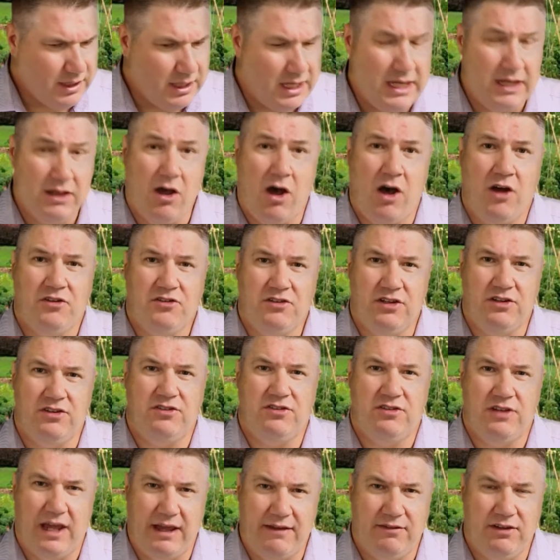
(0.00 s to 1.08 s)
He lost his
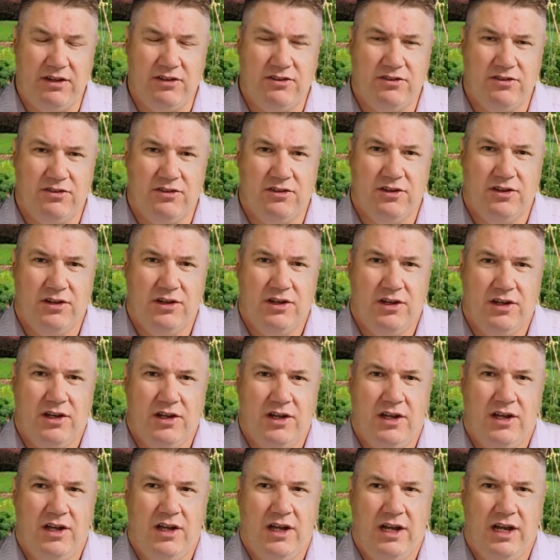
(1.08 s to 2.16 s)
savings.
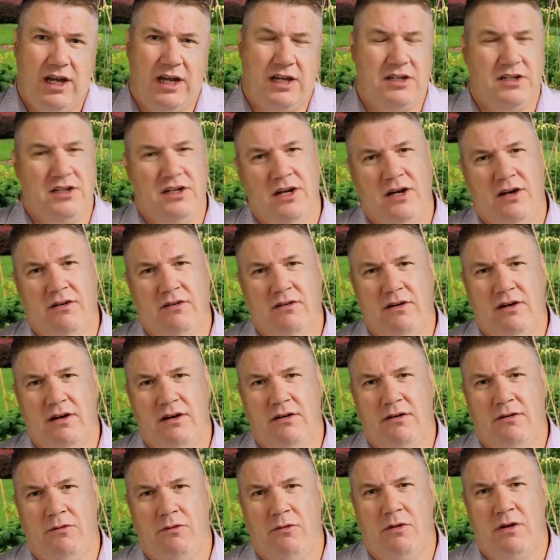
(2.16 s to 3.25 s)
And you know,
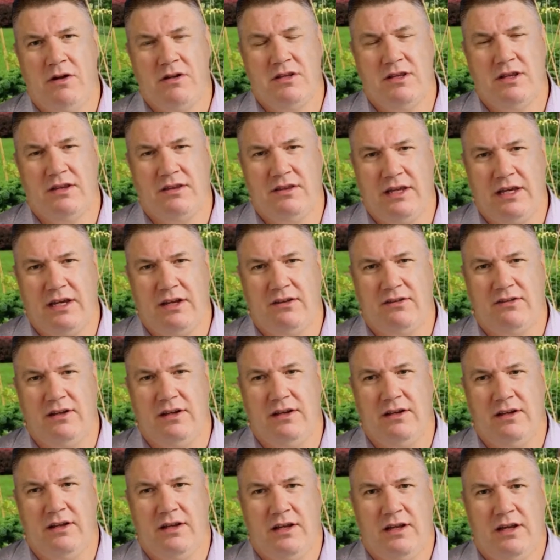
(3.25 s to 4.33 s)
one of the things
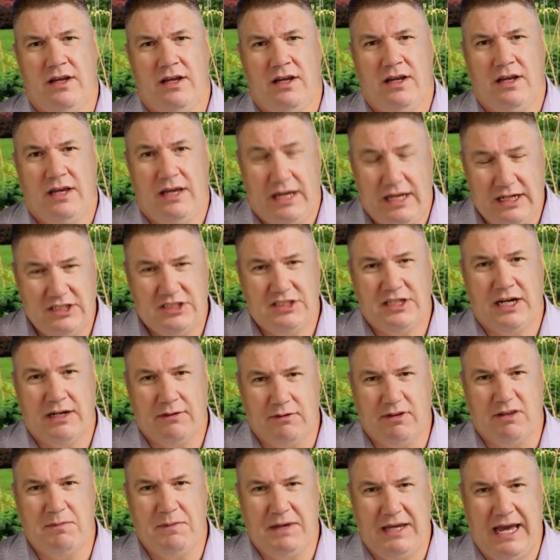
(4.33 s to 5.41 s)
that he shared
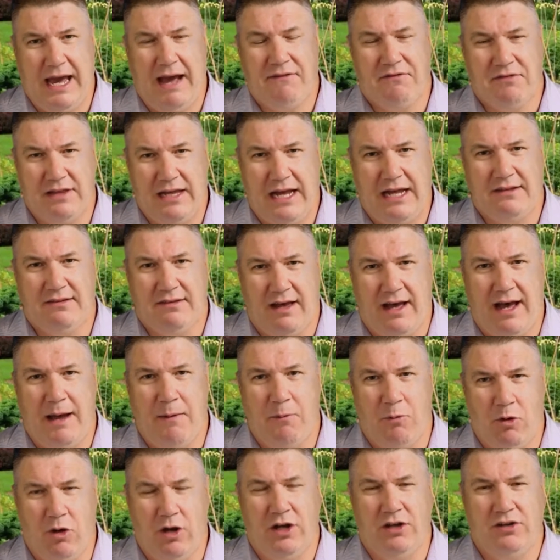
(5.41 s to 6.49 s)
with me after that
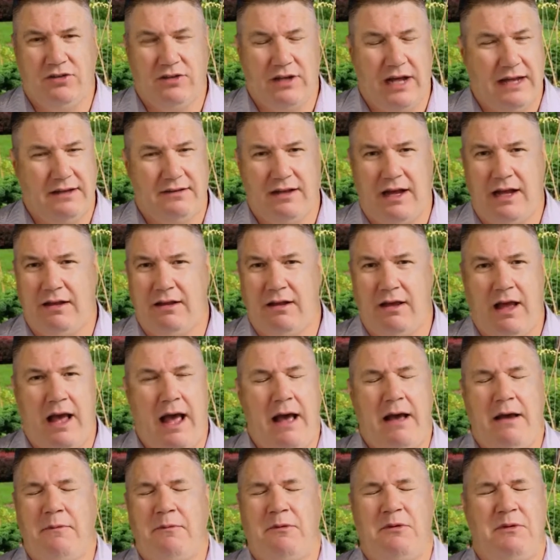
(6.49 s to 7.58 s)
time was, I thought,
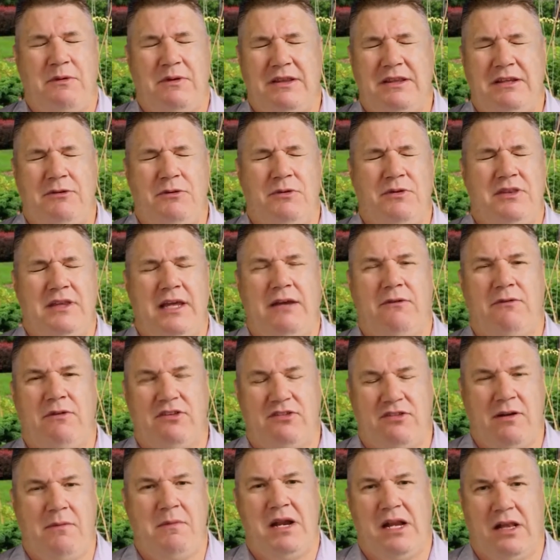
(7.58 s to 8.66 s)
I mean, you would think when
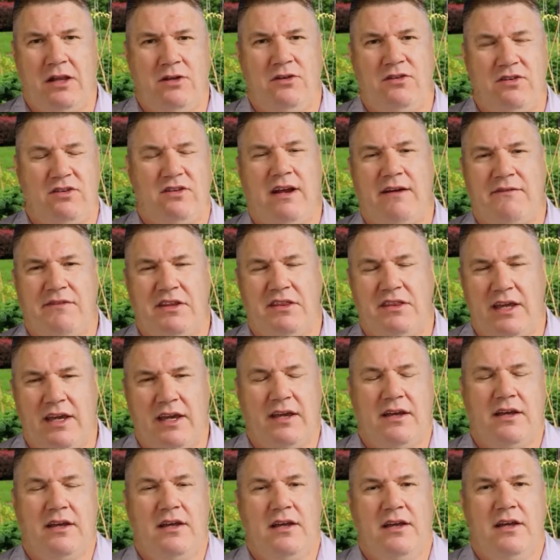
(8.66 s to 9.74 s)
somebody loses
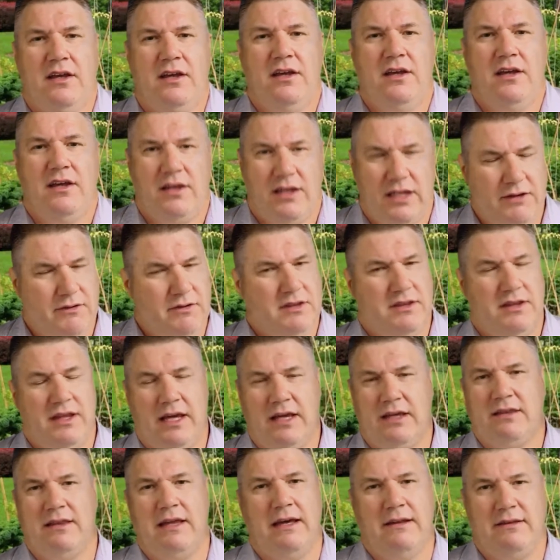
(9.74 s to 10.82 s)
everything, you would
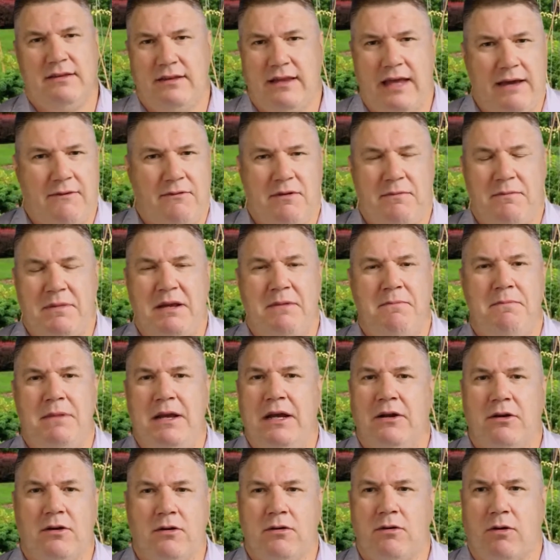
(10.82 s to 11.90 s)
think that they would be
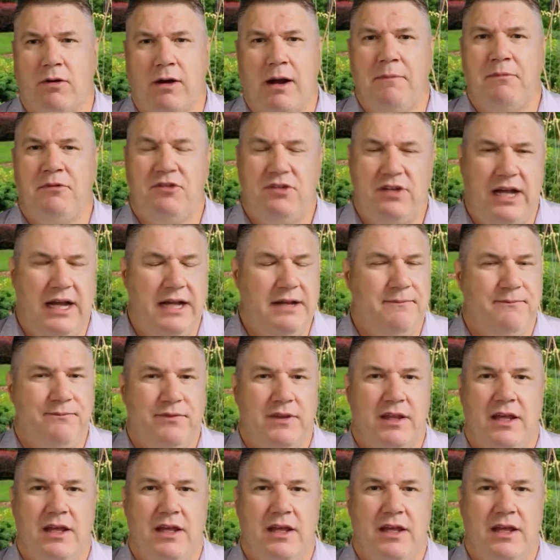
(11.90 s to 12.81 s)
bitter or upset.